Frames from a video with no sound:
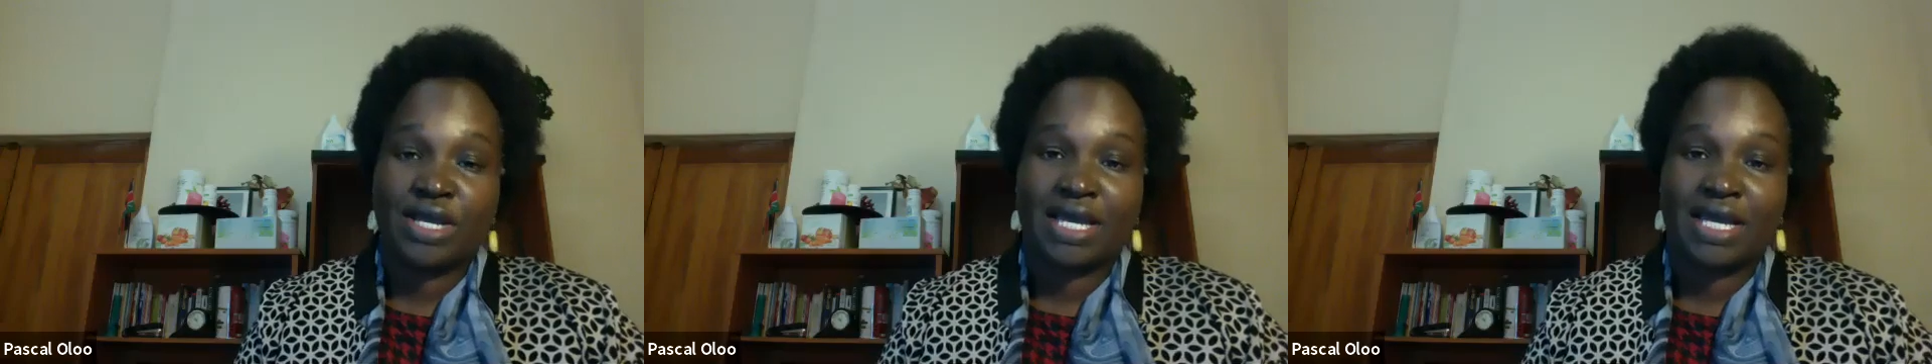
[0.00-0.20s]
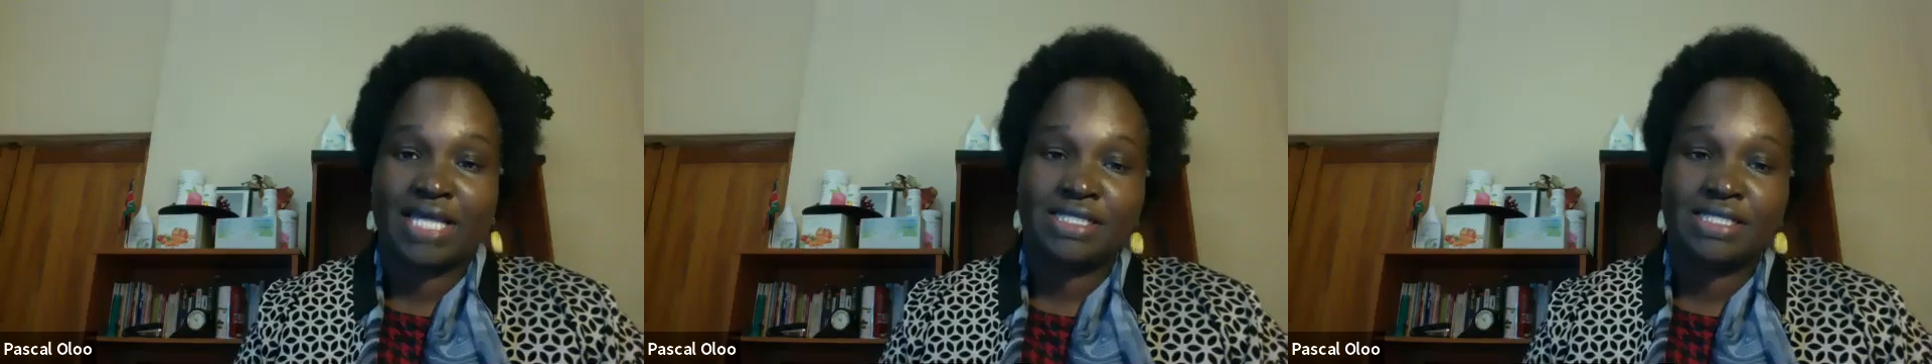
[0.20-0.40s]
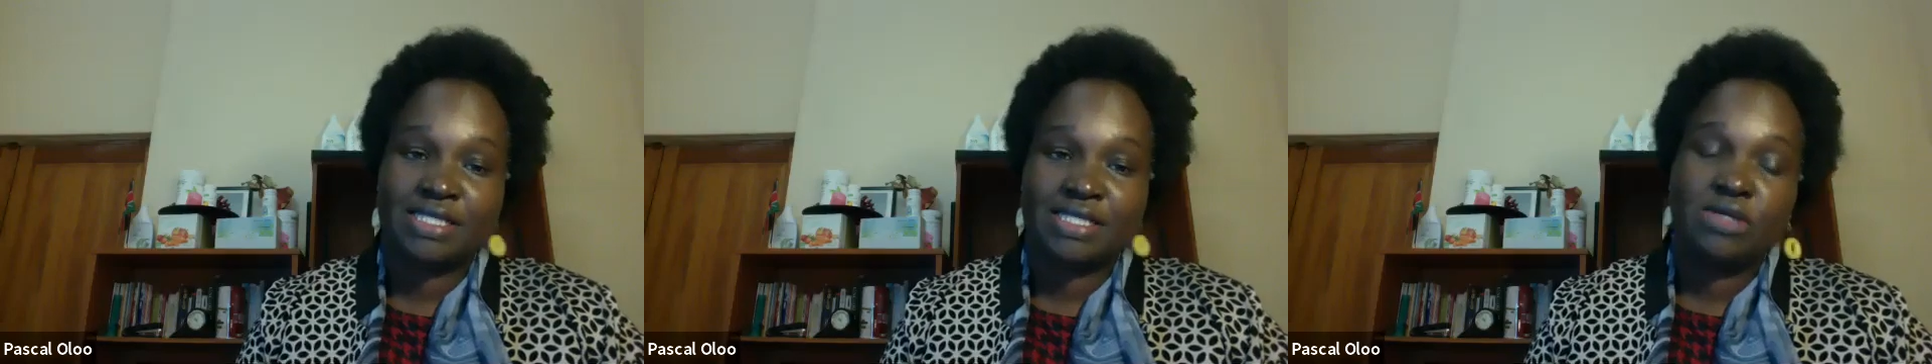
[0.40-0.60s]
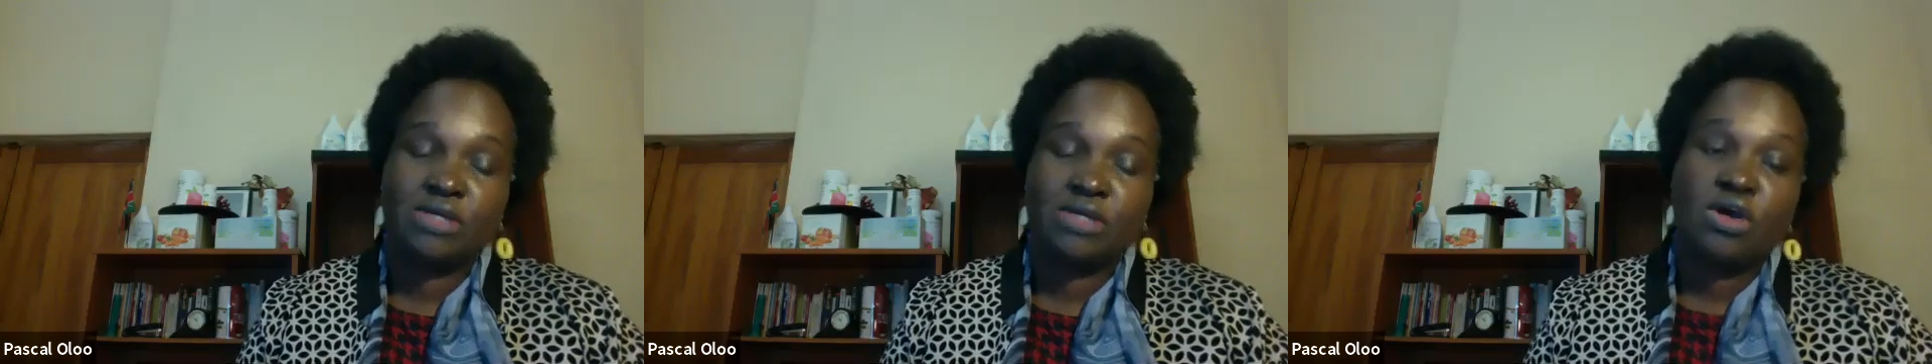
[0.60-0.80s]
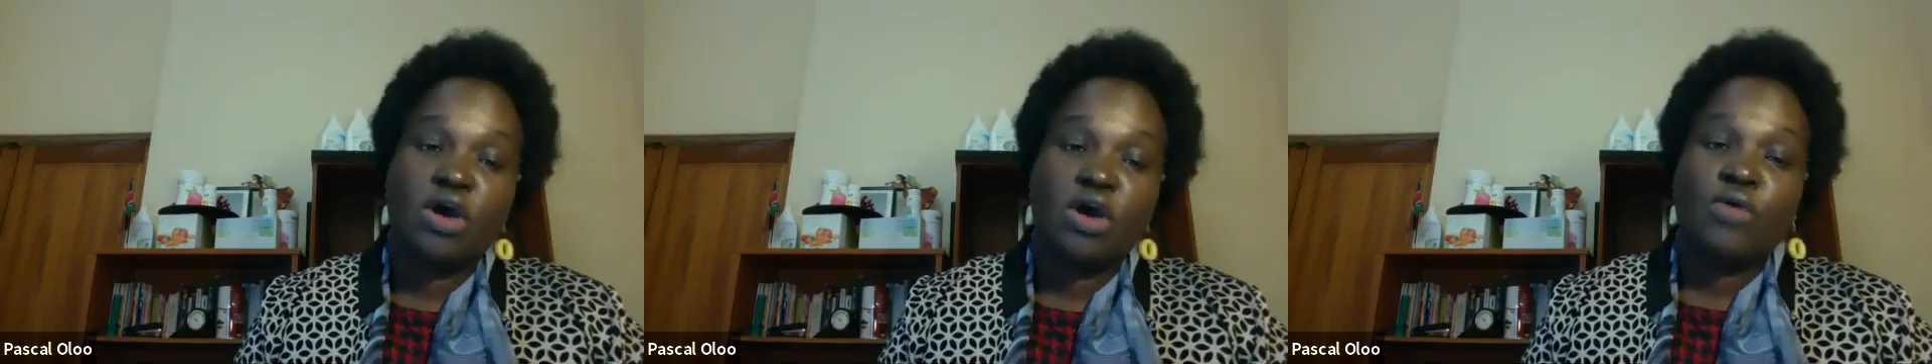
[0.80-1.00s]
acid,
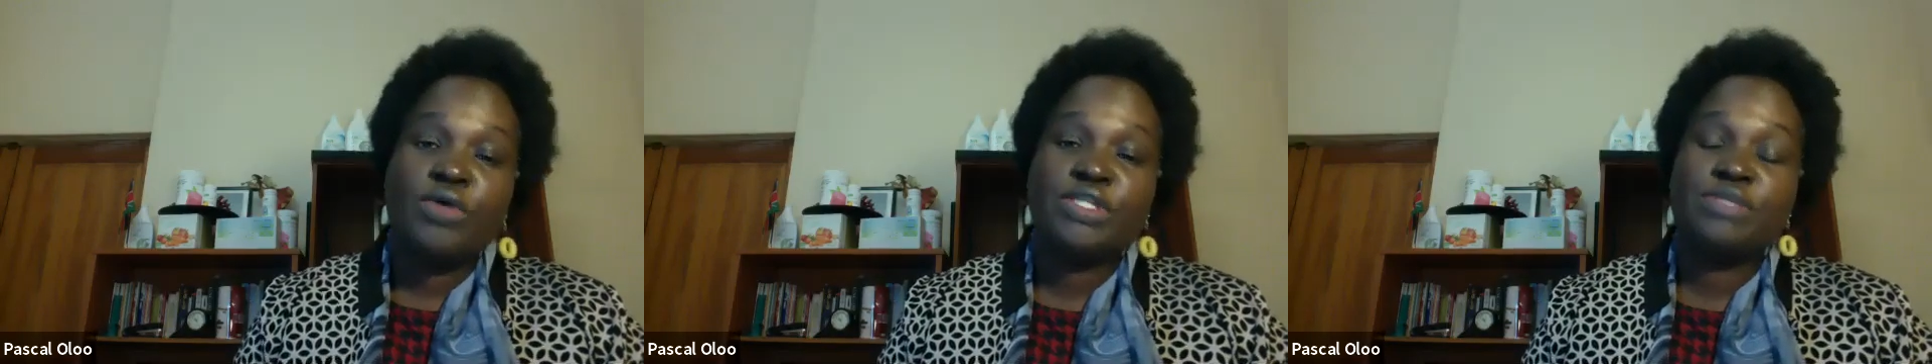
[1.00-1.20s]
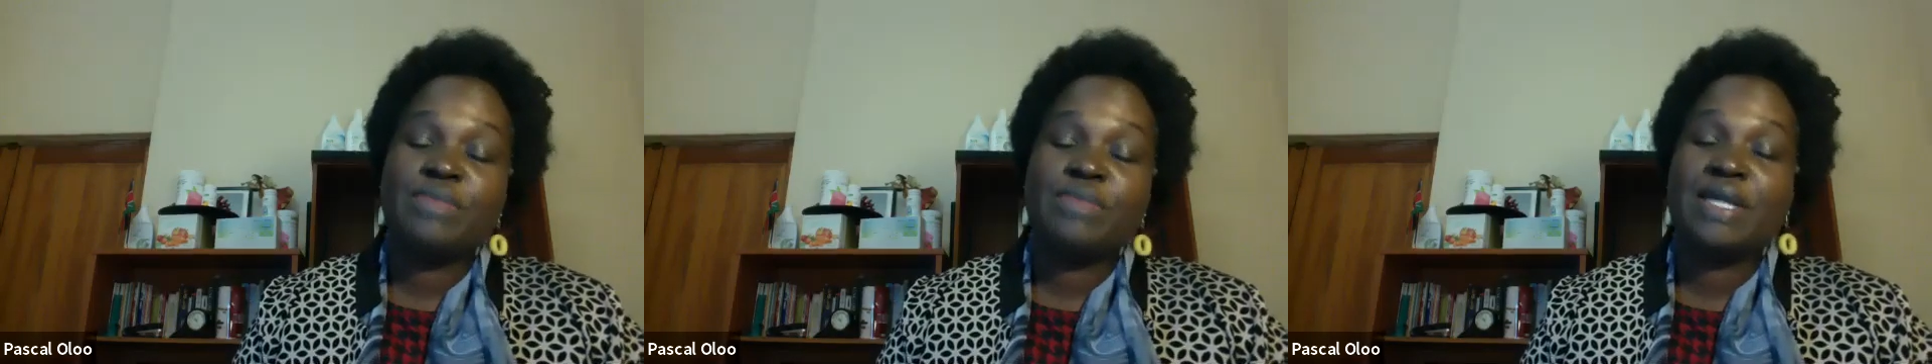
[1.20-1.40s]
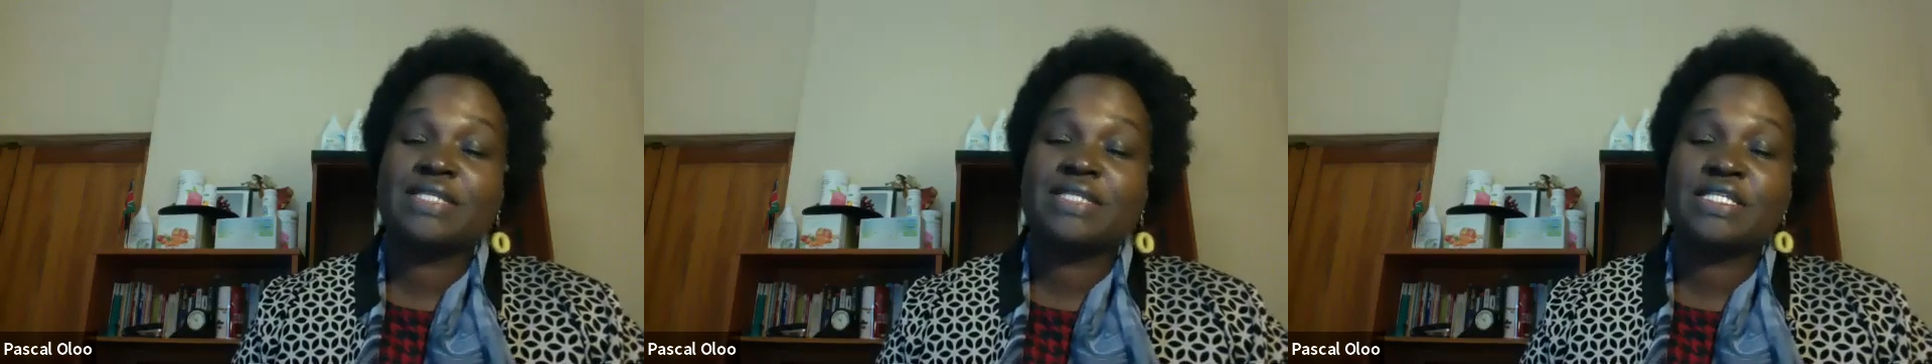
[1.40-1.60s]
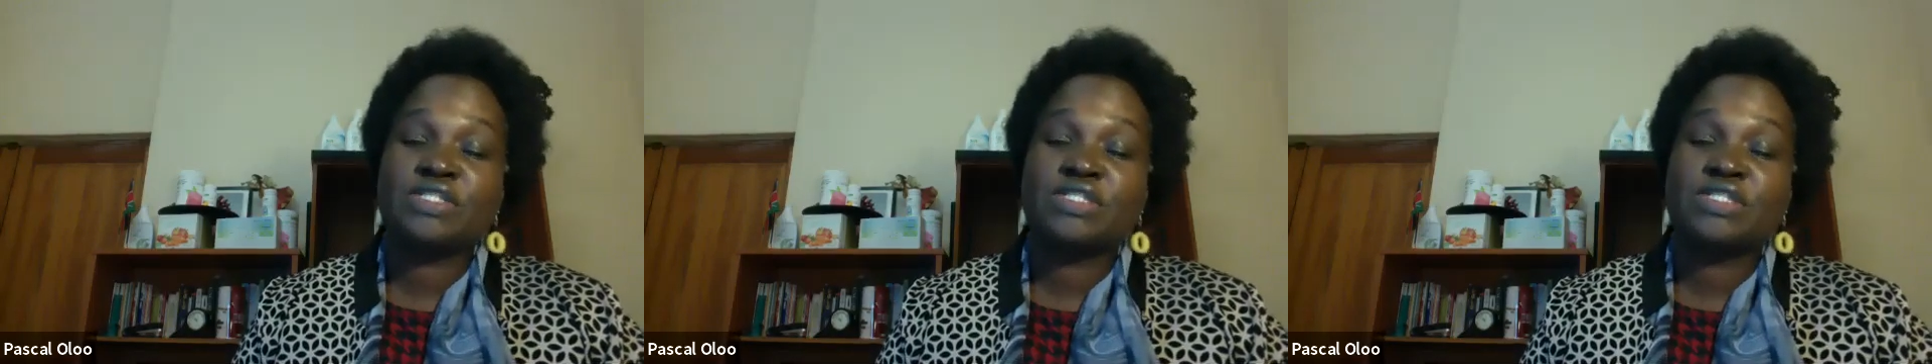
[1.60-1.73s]
which makes the